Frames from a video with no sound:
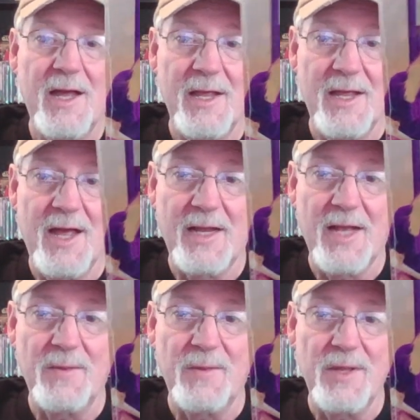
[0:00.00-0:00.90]
Yeah, I
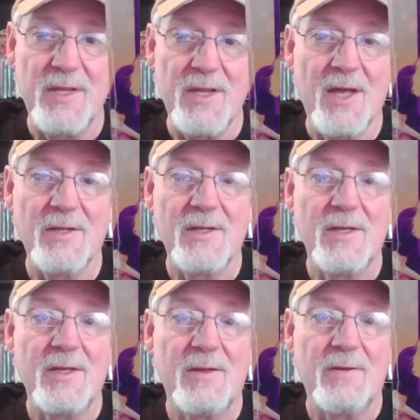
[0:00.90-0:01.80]
got the uh,
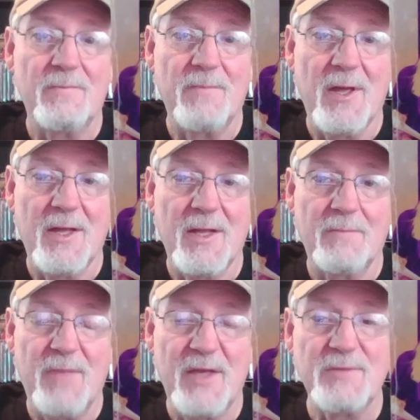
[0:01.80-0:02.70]
uh,
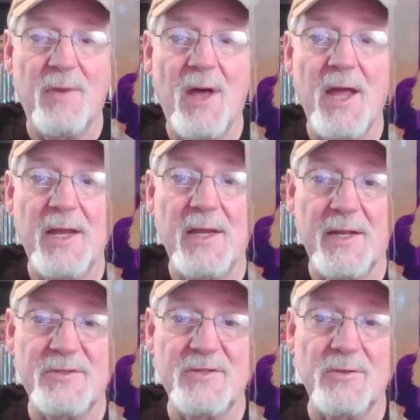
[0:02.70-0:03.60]
Best Buy
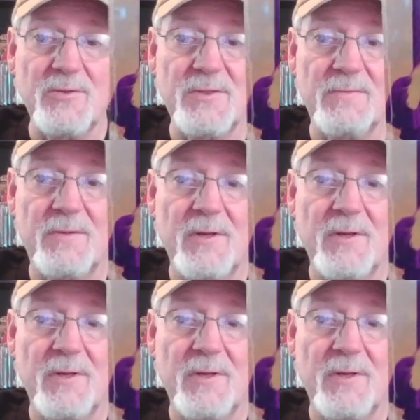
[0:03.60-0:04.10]
exclusive